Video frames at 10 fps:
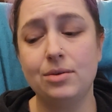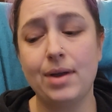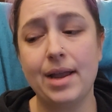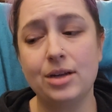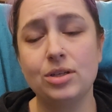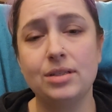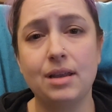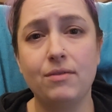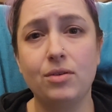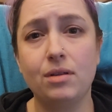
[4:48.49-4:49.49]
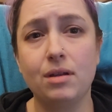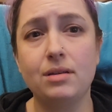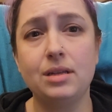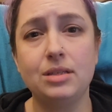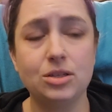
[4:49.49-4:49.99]
so I actually saved a
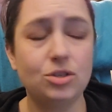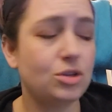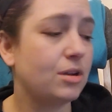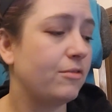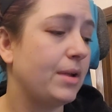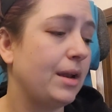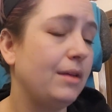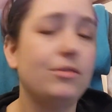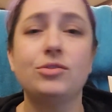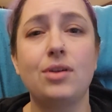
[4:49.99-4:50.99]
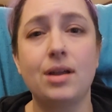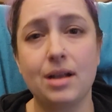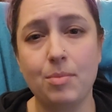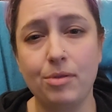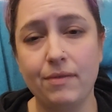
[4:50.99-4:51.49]
decent chunk of money and also got a
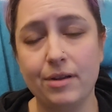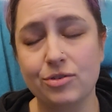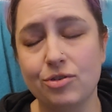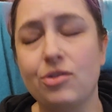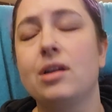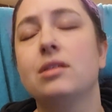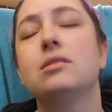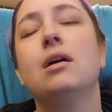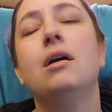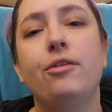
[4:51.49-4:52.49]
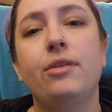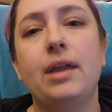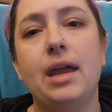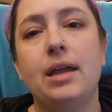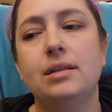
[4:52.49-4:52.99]
couple of extra things for the
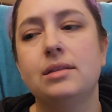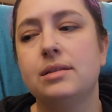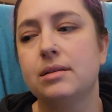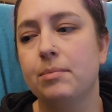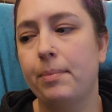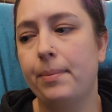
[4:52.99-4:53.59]
kids.